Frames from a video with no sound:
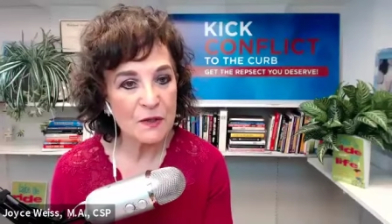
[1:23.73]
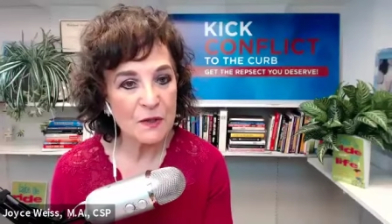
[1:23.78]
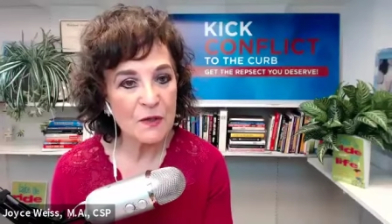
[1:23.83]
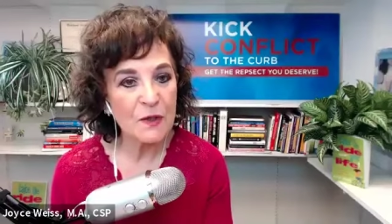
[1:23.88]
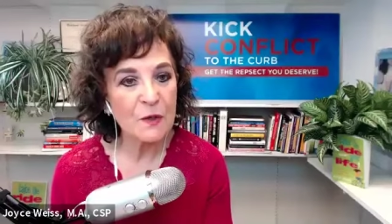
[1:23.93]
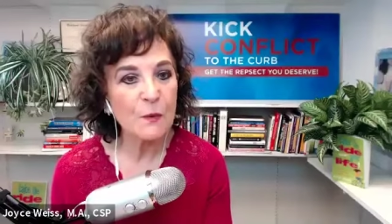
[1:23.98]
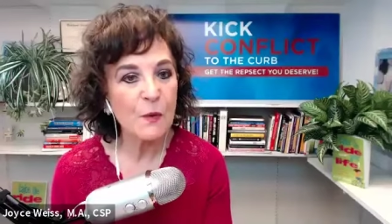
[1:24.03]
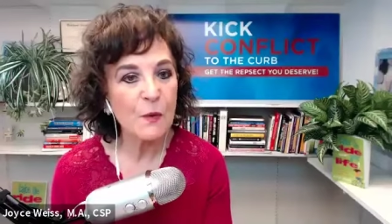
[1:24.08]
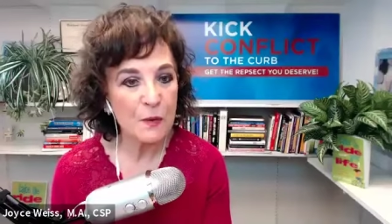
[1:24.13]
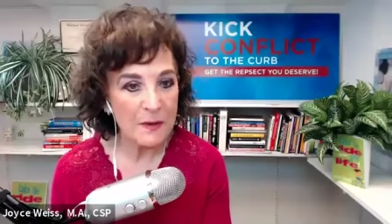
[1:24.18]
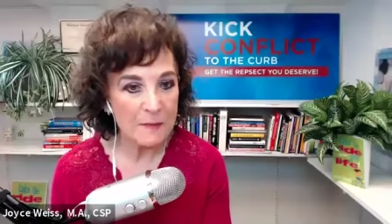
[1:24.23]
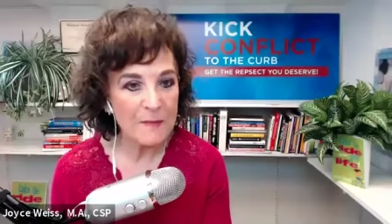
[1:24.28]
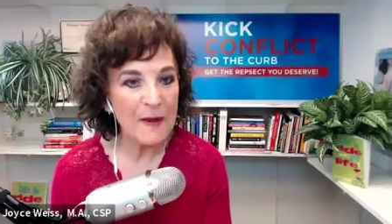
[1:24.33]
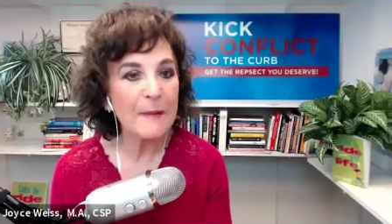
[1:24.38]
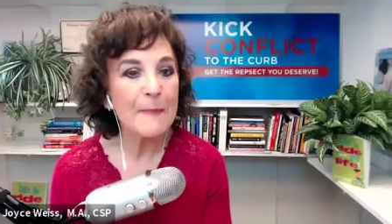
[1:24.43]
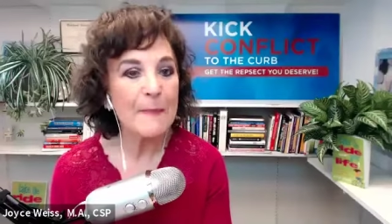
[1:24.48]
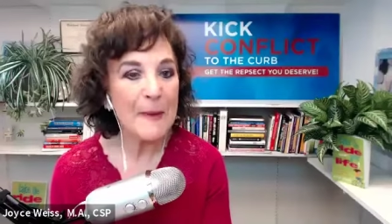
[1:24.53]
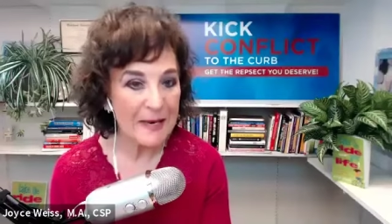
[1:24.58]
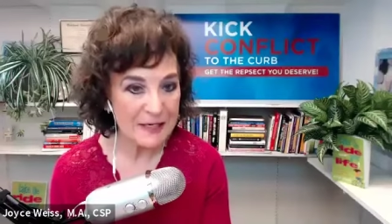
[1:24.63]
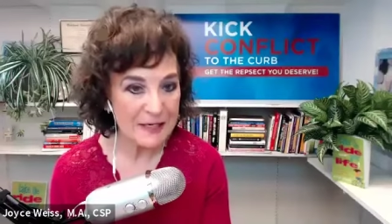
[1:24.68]
you were in
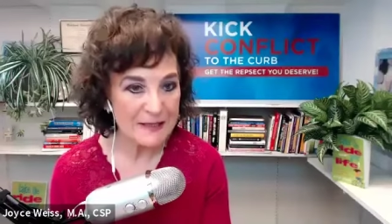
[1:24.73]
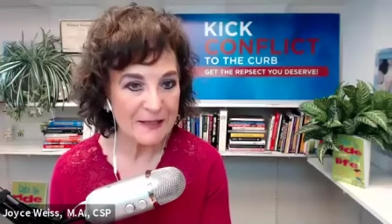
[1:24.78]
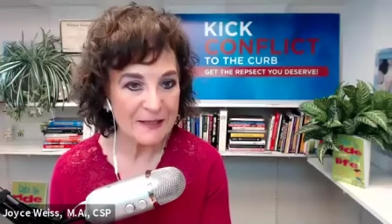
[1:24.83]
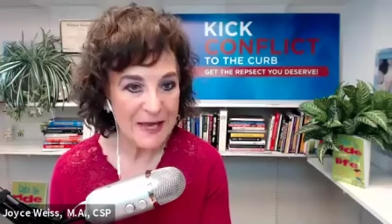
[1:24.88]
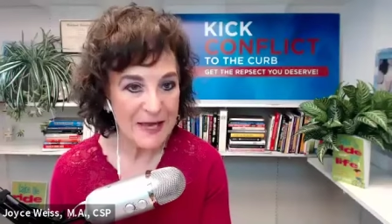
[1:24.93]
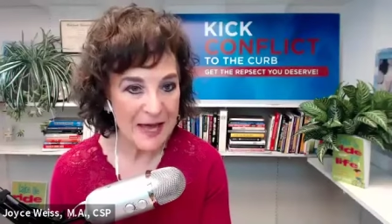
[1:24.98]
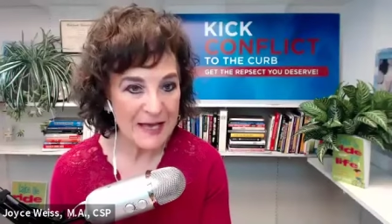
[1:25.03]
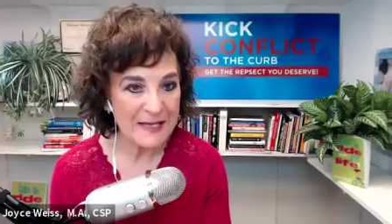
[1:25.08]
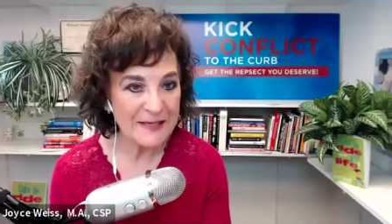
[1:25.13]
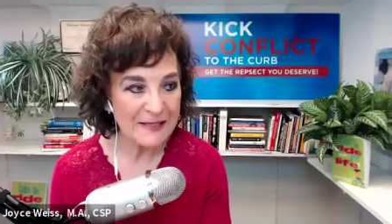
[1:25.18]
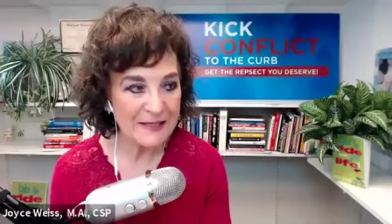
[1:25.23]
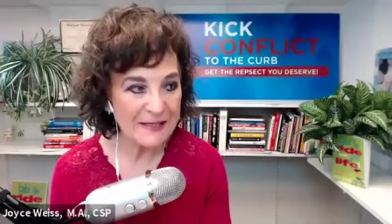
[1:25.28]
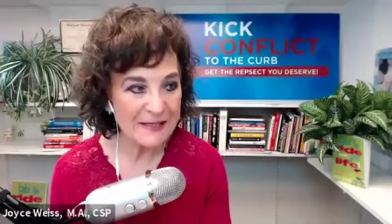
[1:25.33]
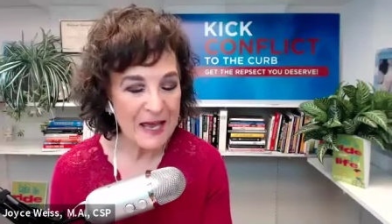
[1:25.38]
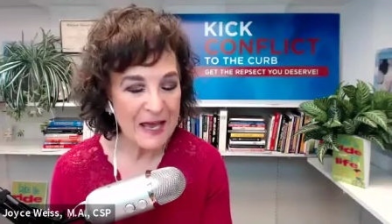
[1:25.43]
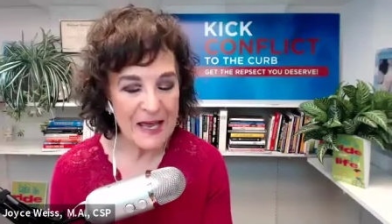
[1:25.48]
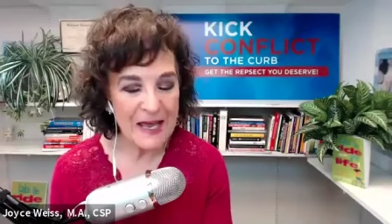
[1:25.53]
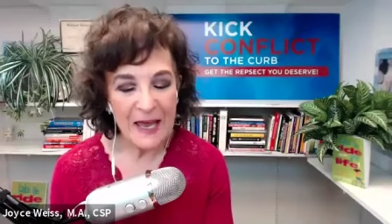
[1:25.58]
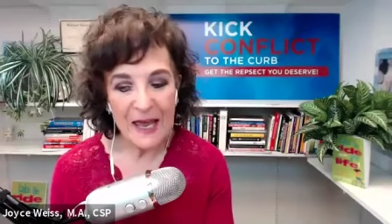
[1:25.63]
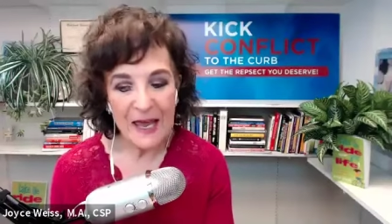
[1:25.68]
my beta class
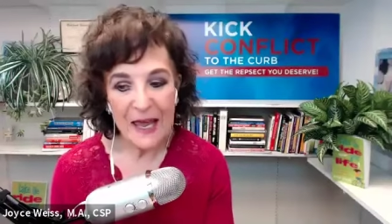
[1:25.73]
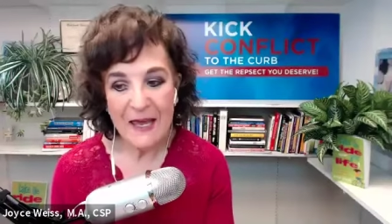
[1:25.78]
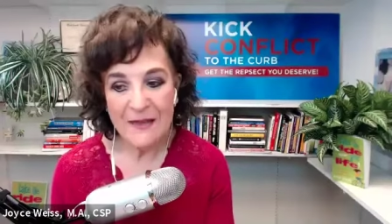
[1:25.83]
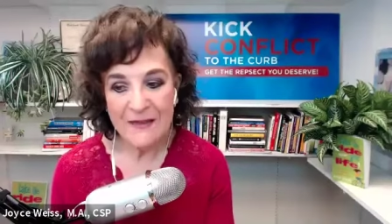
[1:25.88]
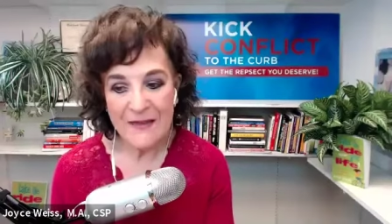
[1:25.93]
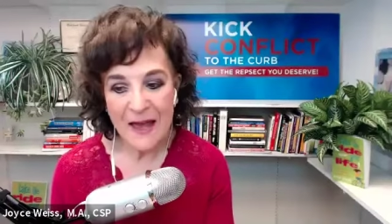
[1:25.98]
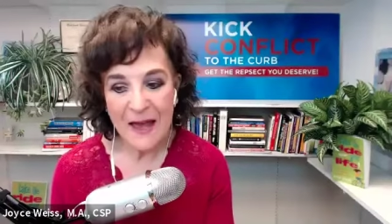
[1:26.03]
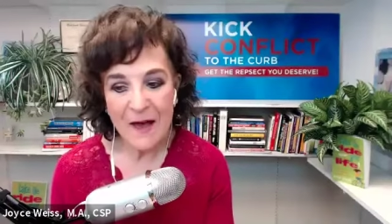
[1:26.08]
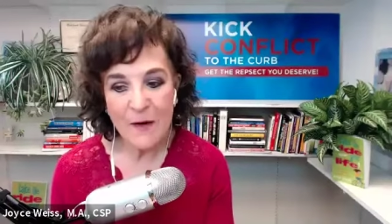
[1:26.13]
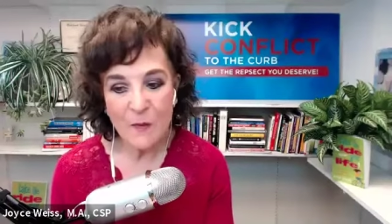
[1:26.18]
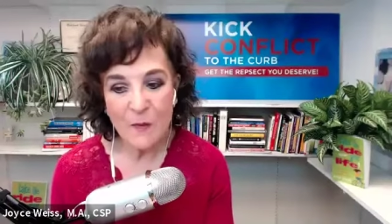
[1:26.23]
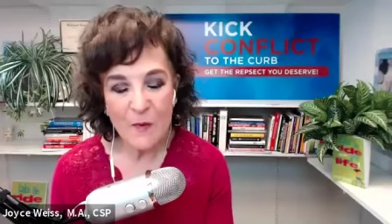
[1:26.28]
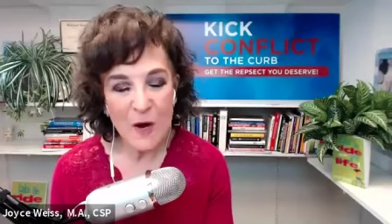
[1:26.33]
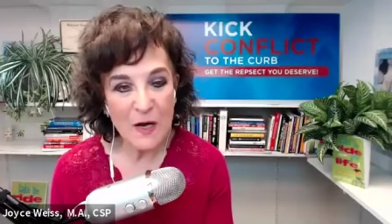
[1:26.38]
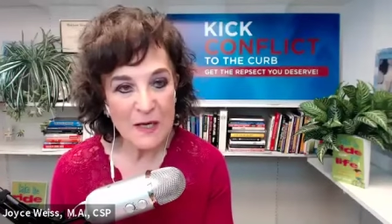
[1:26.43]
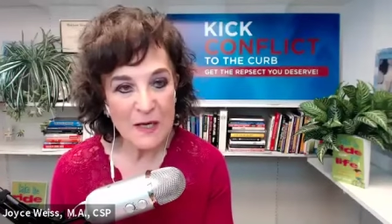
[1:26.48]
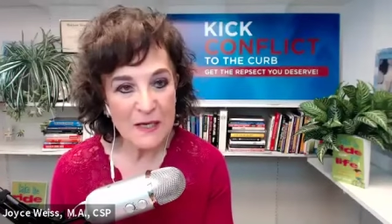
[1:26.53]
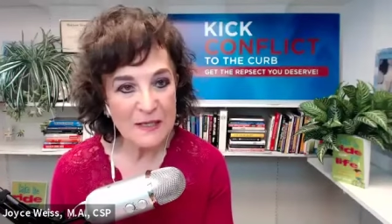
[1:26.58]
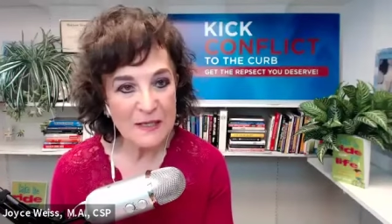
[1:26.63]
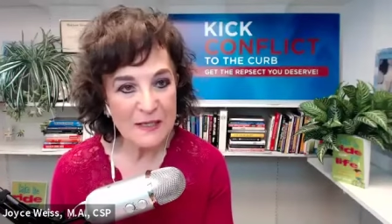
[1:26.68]
and that
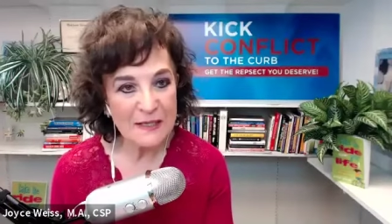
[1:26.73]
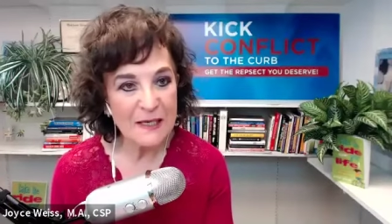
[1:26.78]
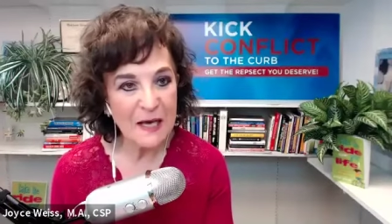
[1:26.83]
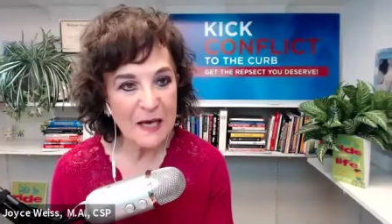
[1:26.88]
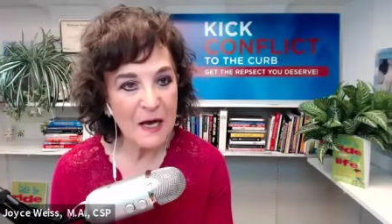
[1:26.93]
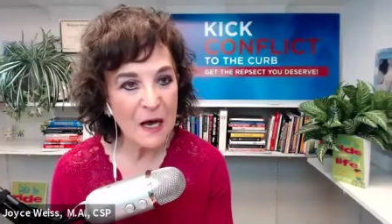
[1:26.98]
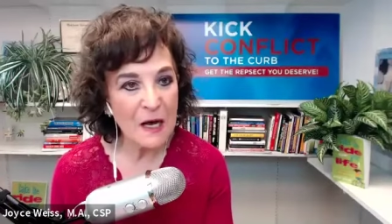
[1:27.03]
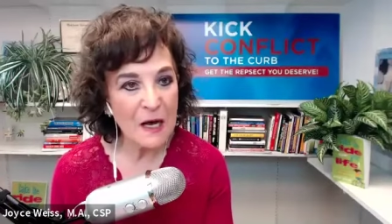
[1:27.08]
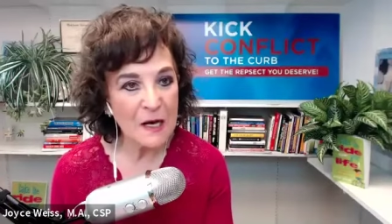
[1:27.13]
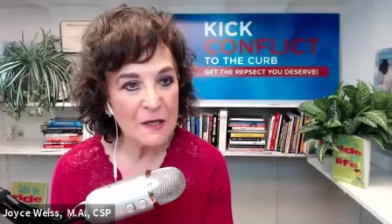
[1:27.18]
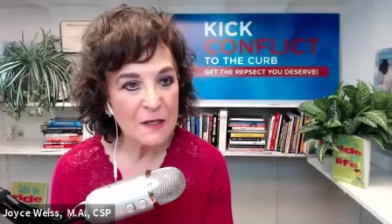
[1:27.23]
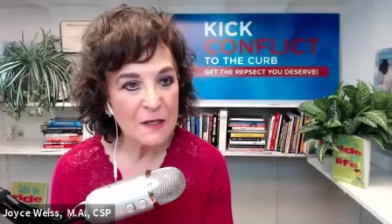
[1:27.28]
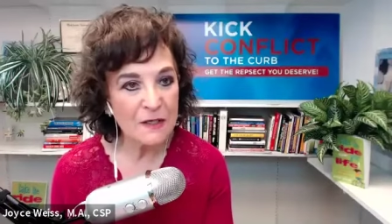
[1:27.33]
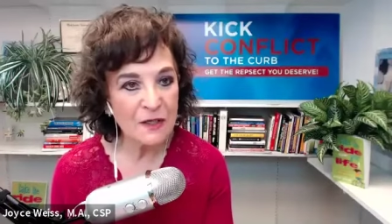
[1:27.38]
was uh,